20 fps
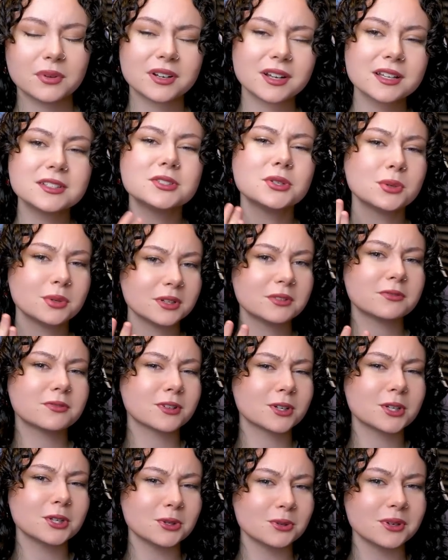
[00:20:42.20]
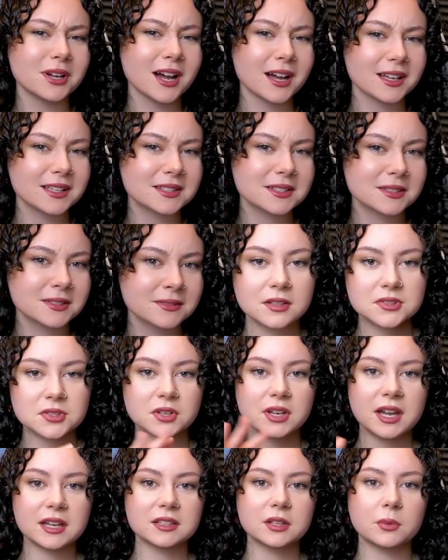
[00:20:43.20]
but I do it for you guys. It's
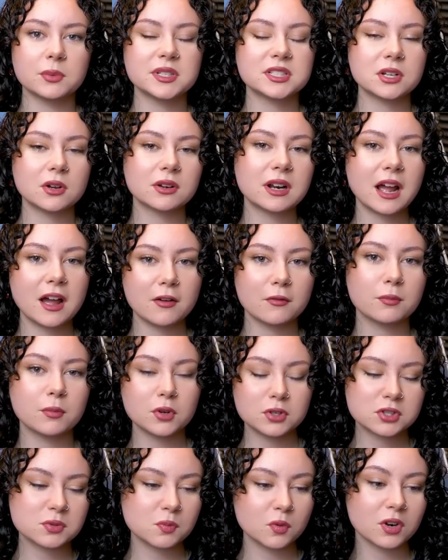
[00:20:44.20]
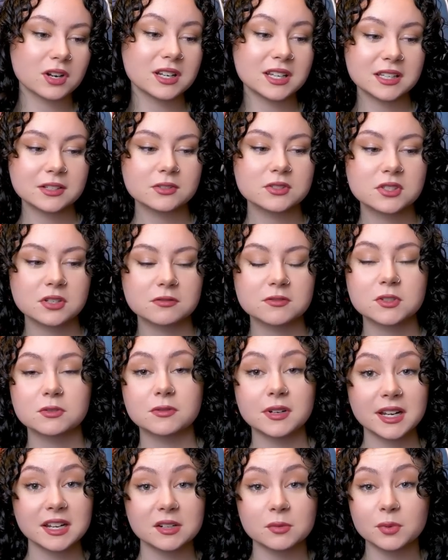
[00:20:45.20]
okay though. We don't have much more legal stuff to
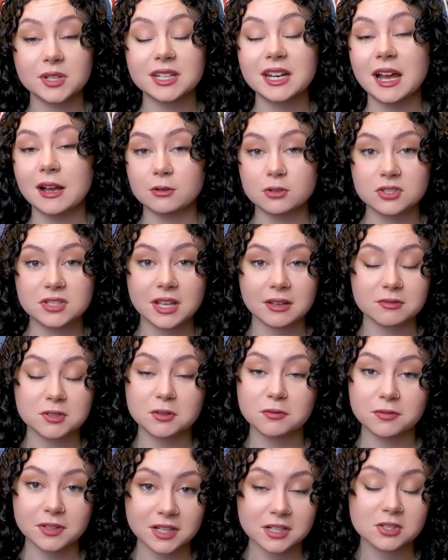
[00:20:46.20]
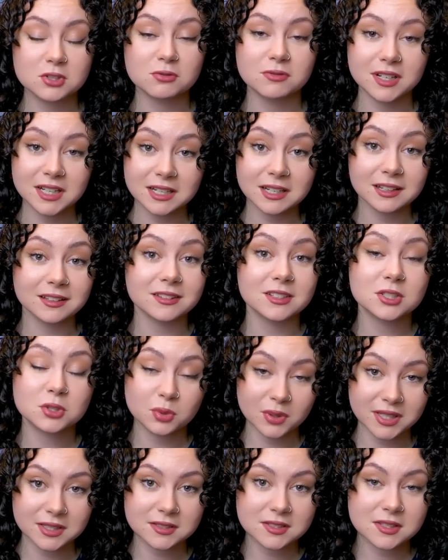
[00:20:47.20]
read. We now just have to finish reading the
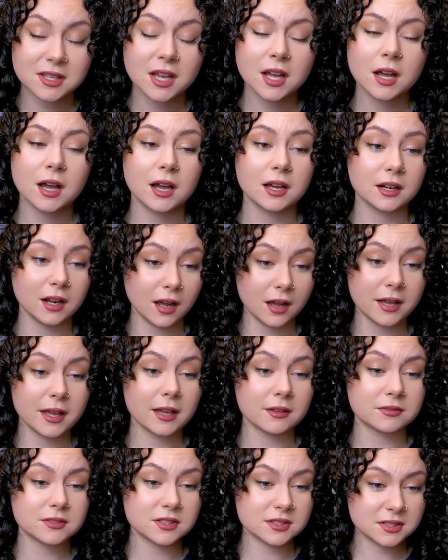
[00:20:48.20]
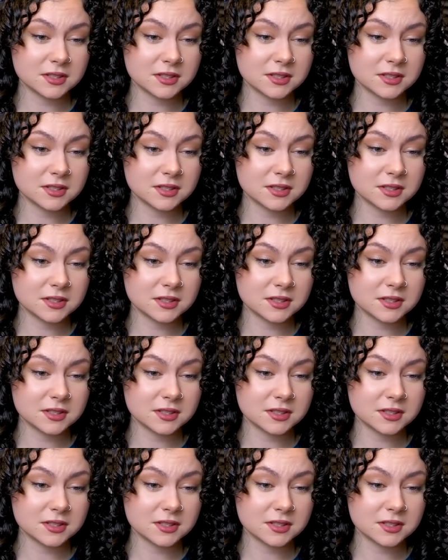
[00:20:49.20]
tweets and I have to